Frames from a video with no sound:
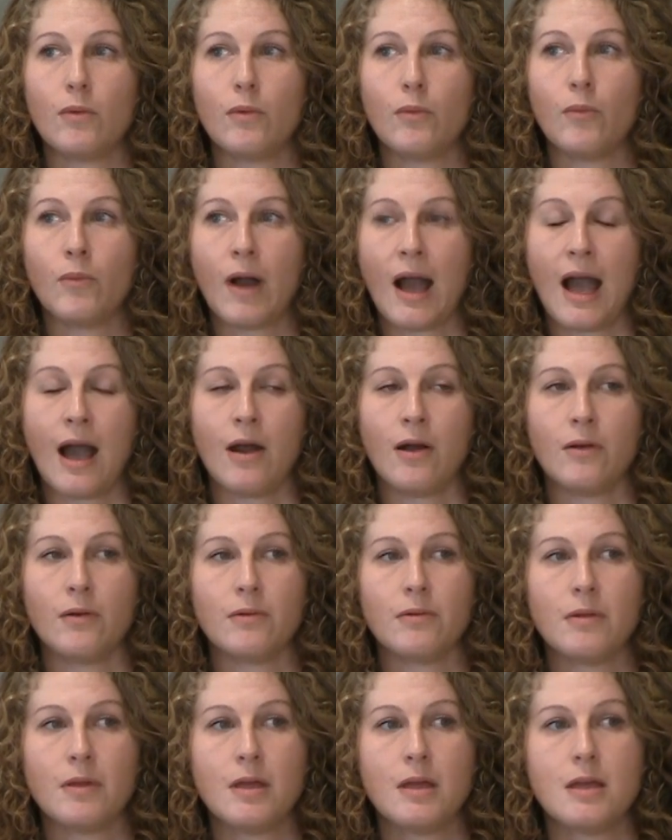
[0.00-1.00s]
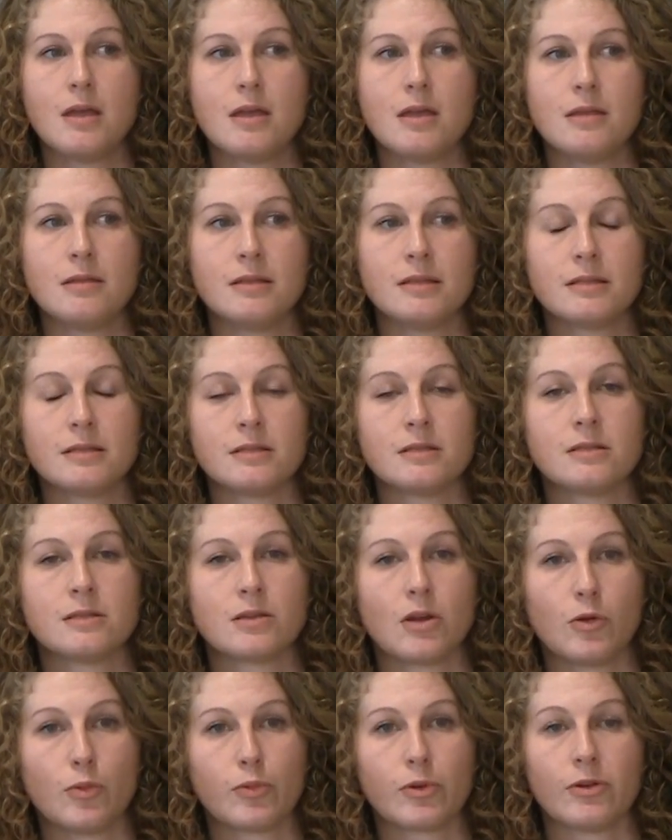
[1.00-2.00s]
wow, this is
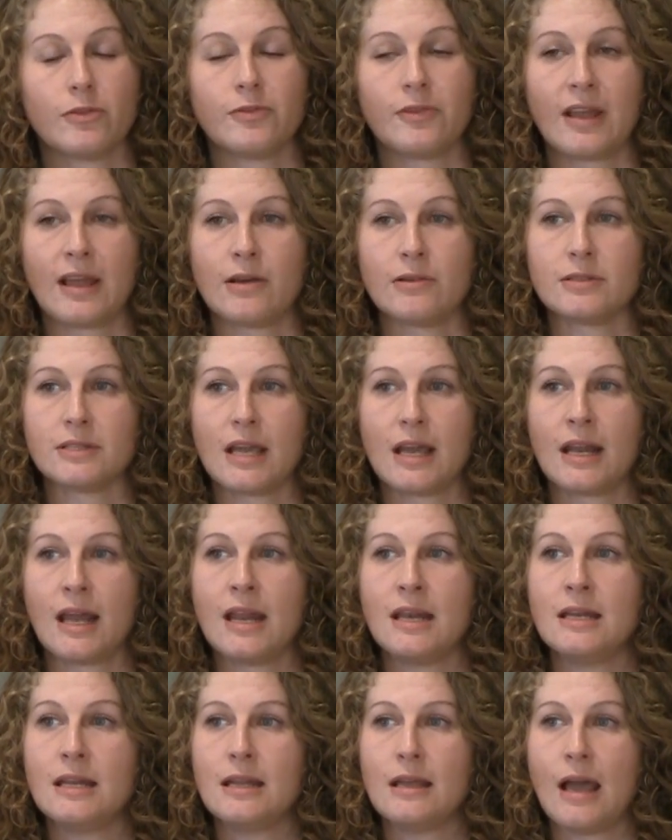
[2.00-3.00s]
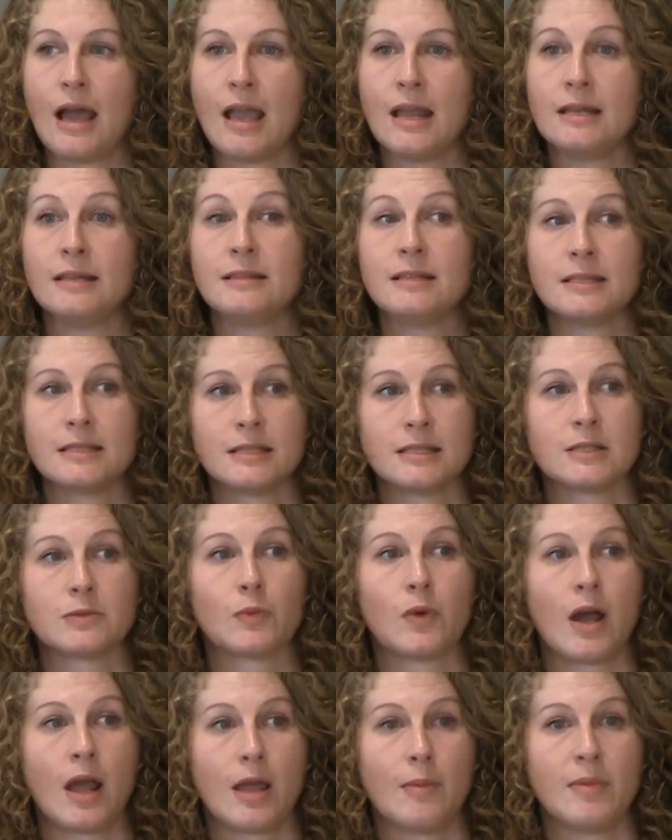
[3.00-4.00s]
so profound, and this is
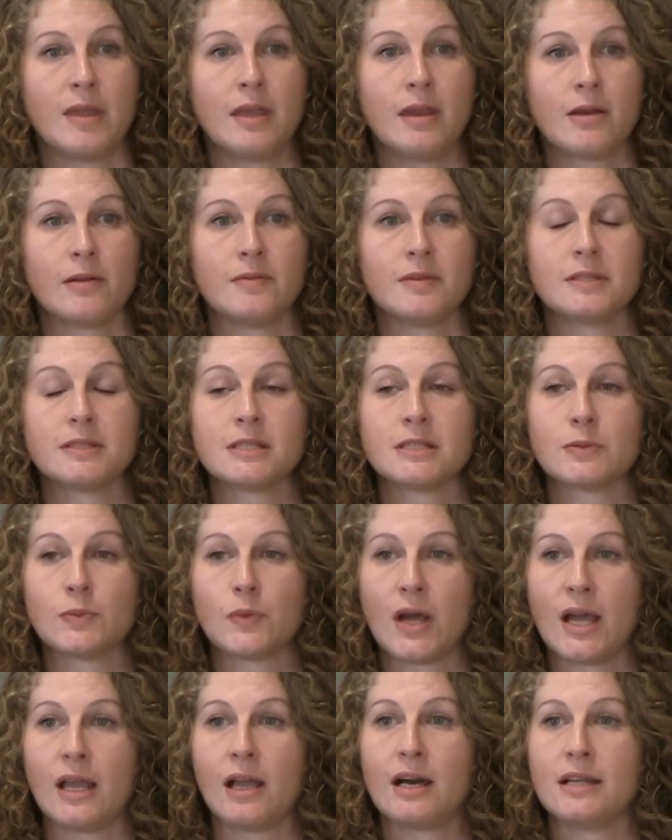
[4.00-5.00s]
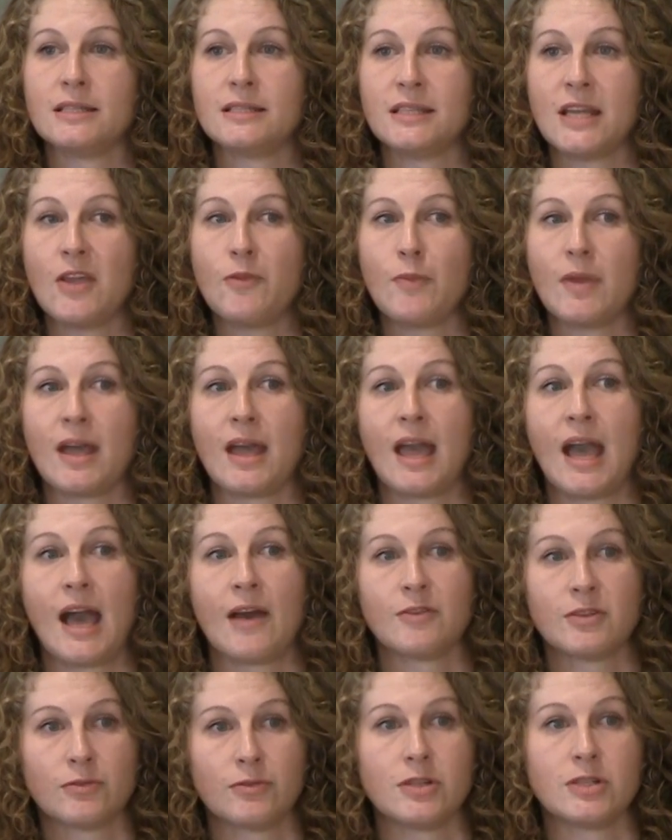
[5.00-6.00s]
why I'm here. This is why God saved me. I
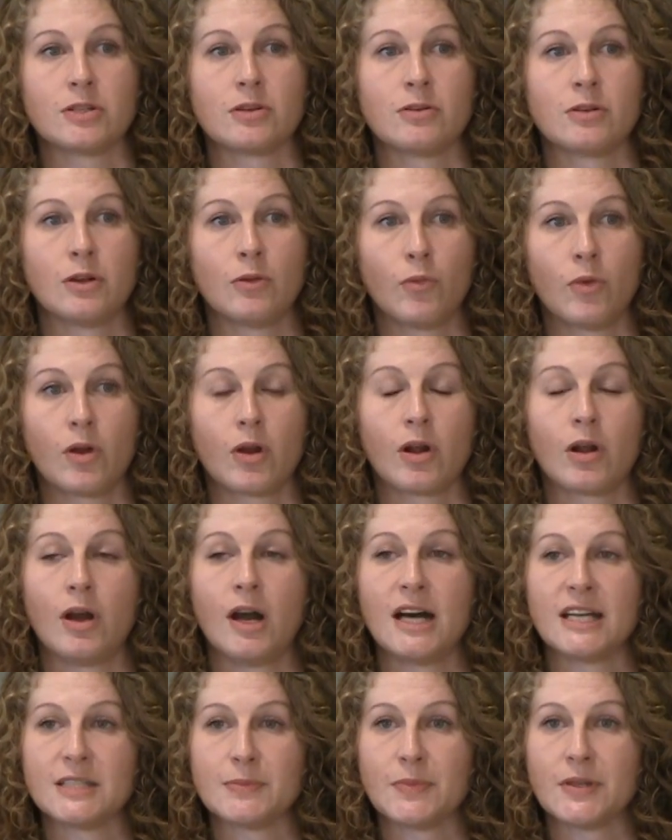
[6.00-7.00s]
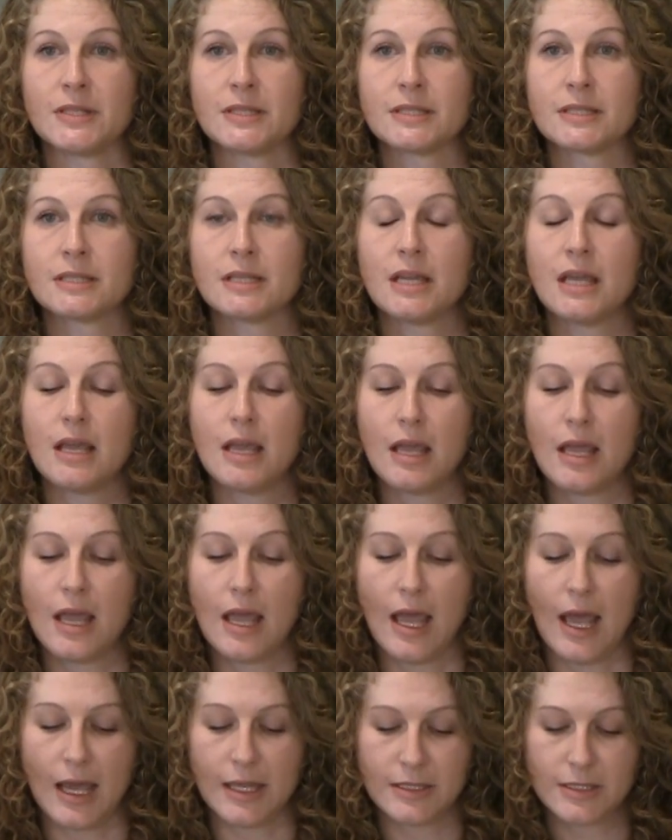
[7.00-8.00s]
have to return to work in hospice.
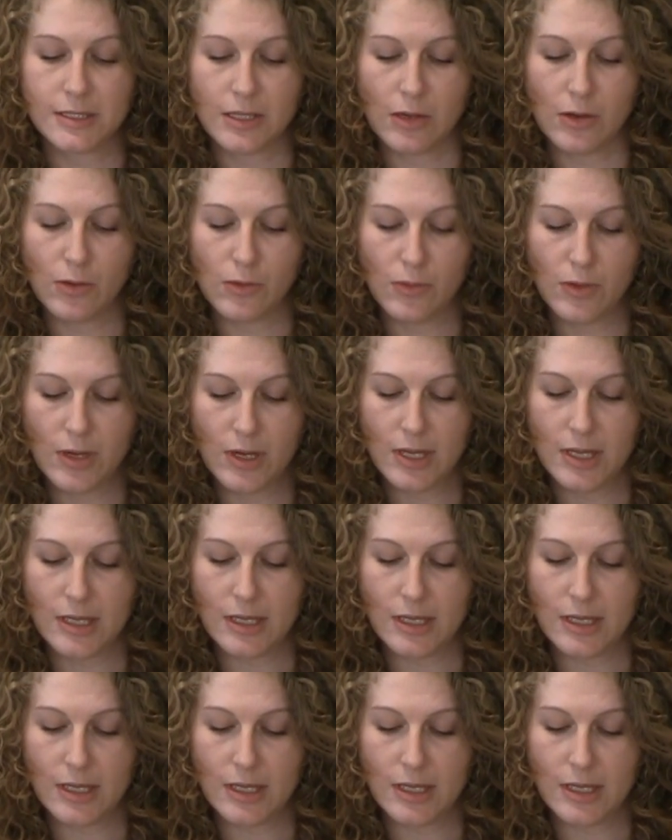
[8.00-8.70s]
And so